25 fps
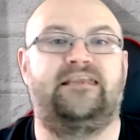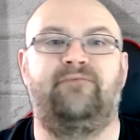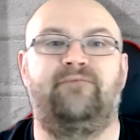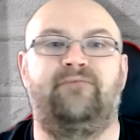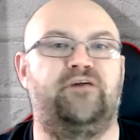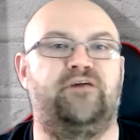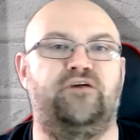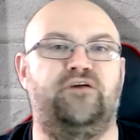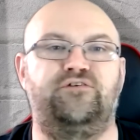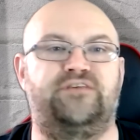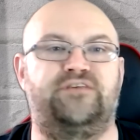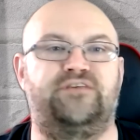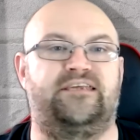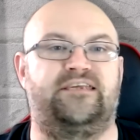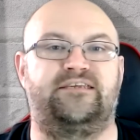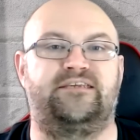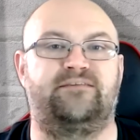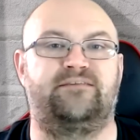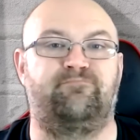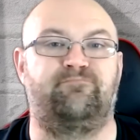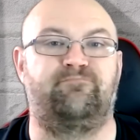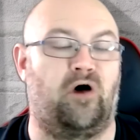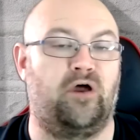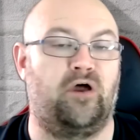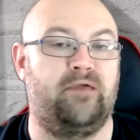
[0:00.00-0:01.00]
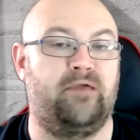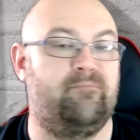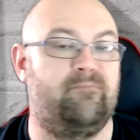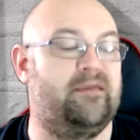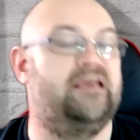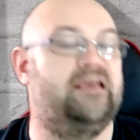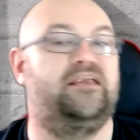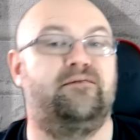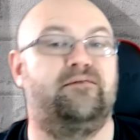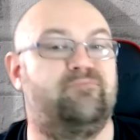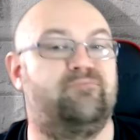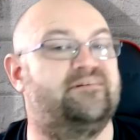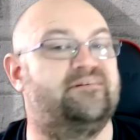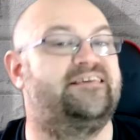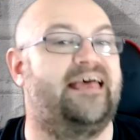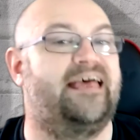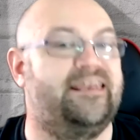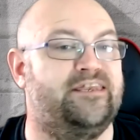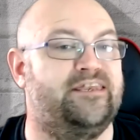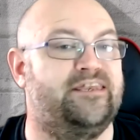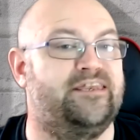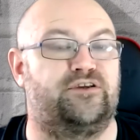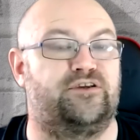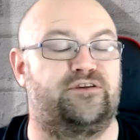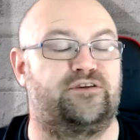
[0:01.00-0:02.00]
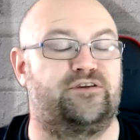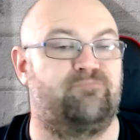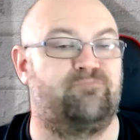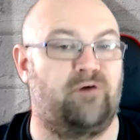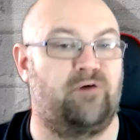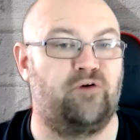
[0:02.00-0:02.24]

abuses by media presenters,